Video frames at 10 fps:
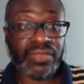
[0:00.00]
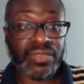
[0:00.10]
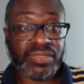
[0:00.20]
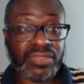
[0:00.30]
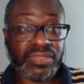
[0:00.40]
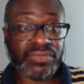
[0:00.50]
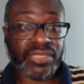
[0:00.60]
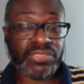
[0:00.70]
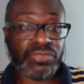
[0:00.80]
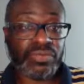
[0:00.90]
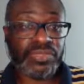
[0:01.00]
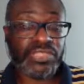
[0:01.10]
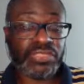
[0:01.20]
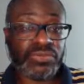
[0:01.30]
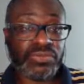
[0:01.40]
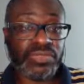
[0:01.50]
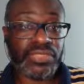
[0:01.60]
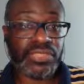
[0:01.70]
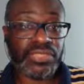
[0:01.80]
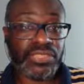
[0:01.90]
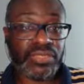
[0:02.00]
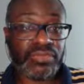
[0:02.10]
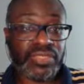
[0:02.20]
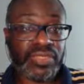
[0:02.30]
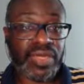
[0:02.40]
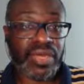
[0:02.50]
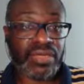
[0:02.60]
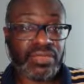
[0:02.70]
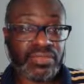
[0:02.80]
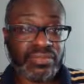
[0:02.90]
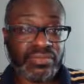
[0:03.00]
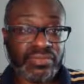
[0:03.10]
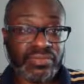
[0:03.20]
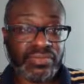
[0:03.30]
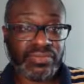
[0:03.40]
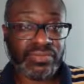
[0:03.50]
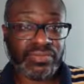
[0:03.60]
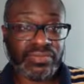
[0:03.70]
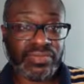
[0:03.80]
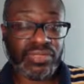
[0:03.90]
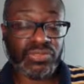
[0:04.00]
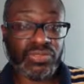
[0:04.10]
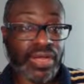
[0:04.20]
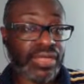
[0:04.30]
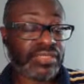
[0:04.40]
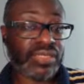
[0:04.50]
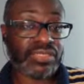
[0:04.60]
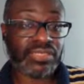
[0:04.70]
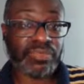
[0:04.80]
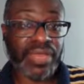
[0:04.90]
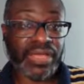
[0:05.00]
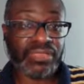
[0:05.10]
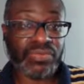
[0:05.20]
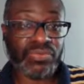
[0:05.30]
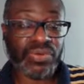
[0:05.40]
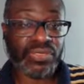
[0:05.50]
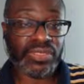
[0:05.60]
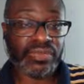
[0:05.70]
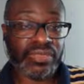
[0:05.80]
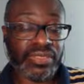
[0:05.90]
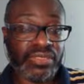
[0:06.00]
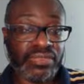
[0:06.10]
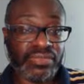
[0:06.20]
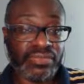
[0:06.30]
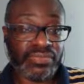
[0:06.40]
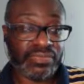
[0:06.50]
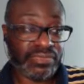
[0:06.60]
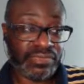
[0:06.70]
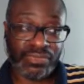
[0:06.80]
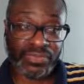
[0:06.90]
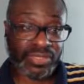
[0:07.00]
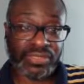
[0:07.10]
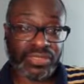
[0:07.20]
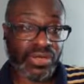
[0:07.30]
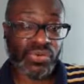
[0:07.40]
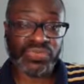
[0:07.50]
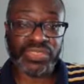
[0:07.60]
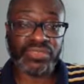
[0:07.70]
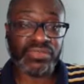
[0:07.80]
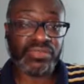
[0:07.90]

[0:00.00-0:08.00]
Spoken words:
listen, if they saw me shooting in the gym today, because I ain't touched the basketball in since COVID.